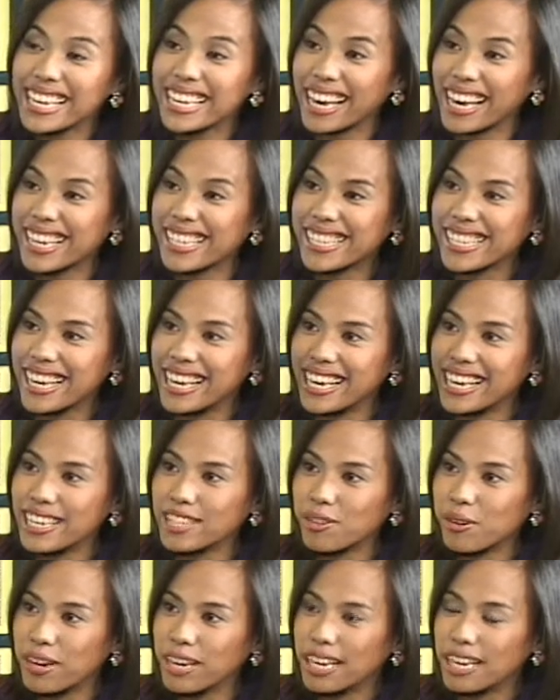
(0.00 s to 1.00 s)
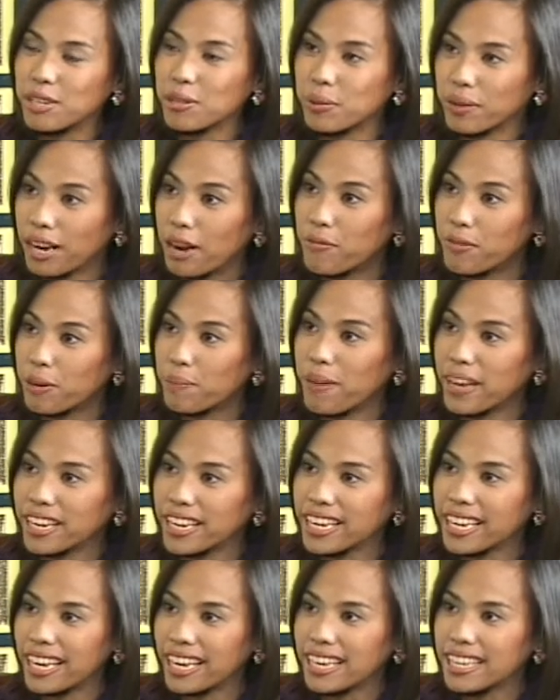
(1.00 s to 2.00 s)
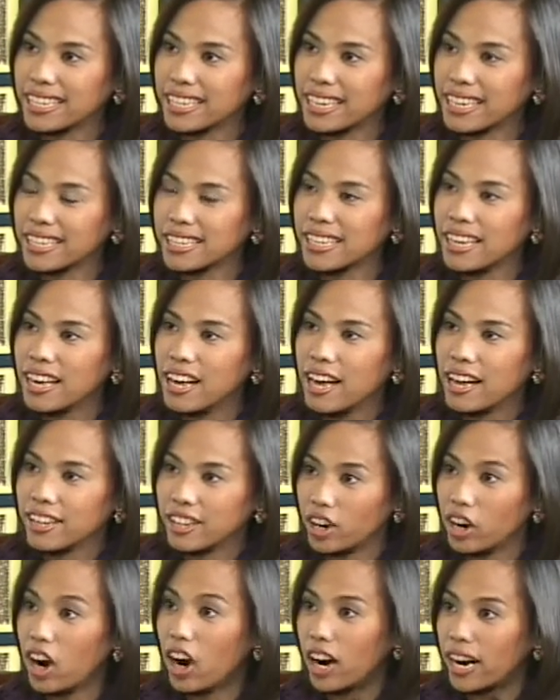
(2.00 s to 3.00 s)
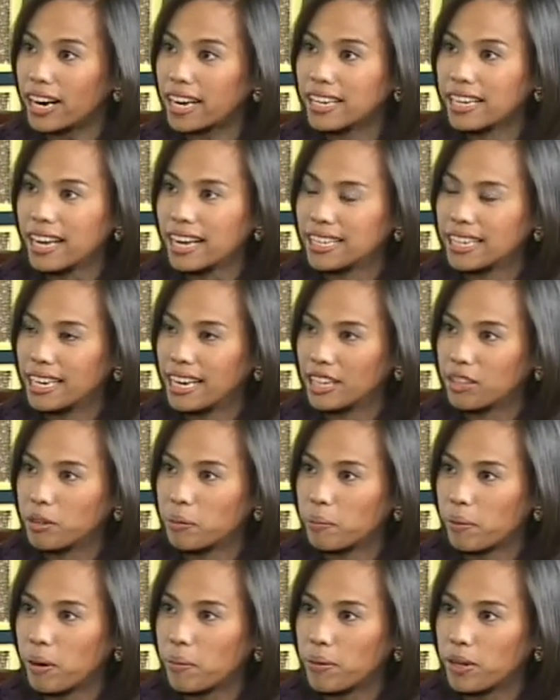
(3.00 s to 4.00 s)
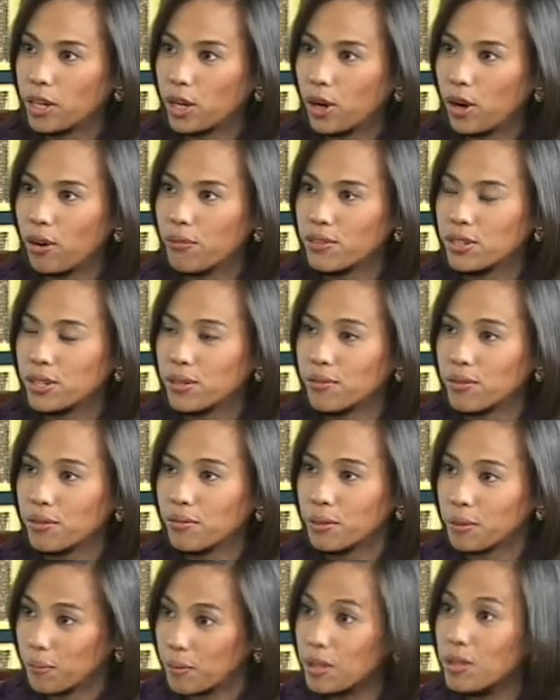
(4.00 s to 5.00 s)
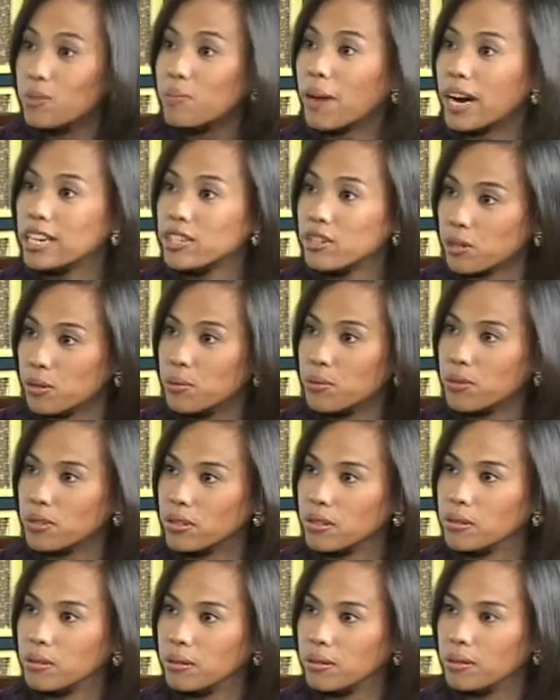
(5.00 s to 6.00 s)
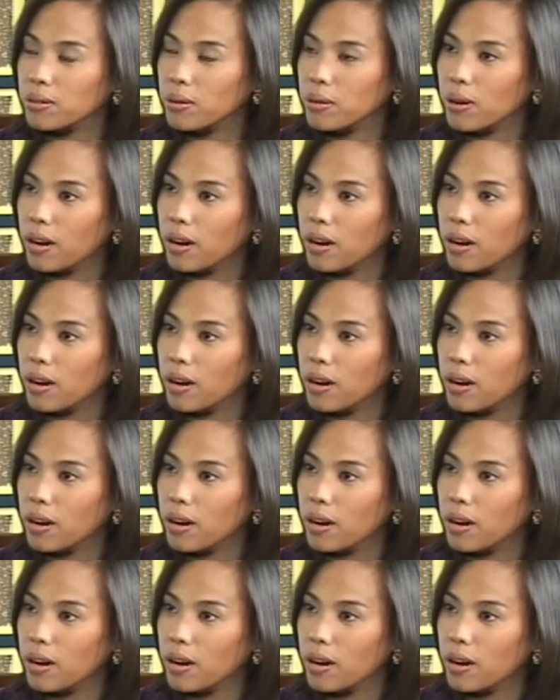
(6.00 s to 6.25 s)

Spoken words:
cases, or at least whatever pending cases there are in the Intellectual Property Office of the Philippines, might choose to